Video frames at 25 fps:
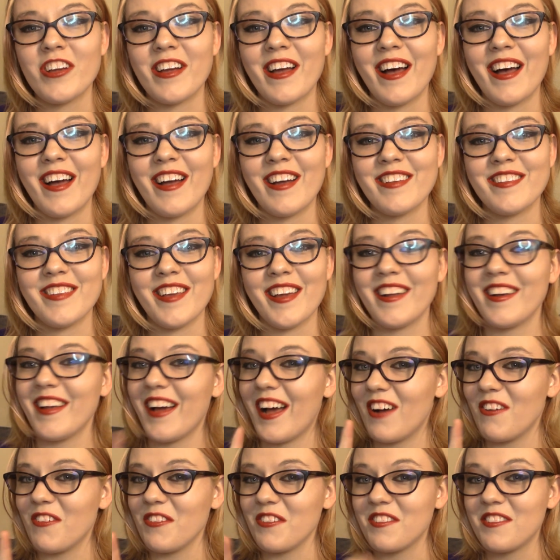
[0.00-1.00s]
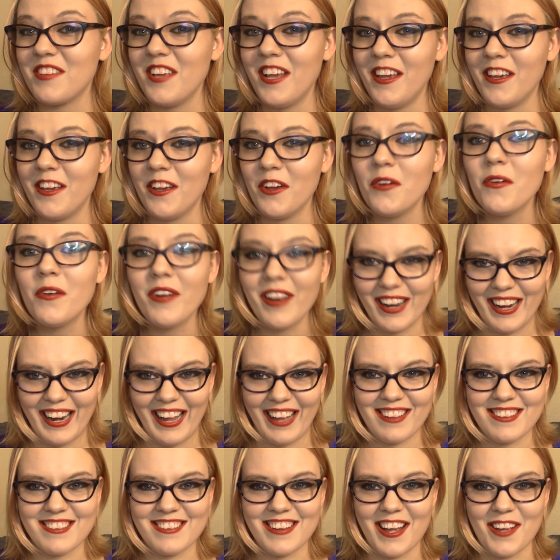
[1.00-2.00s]
guys, and I will see you
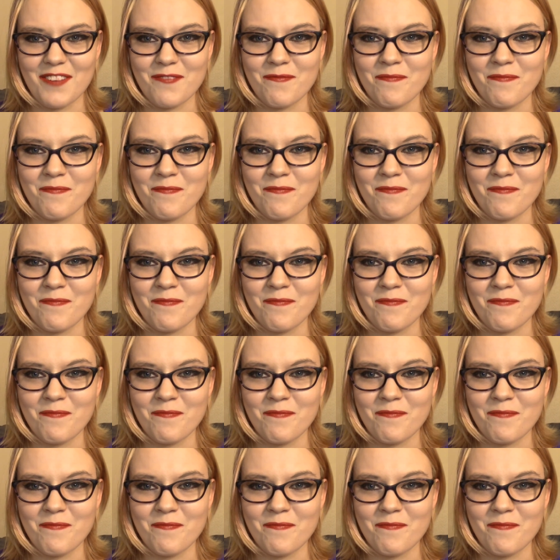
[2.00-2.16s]
next time.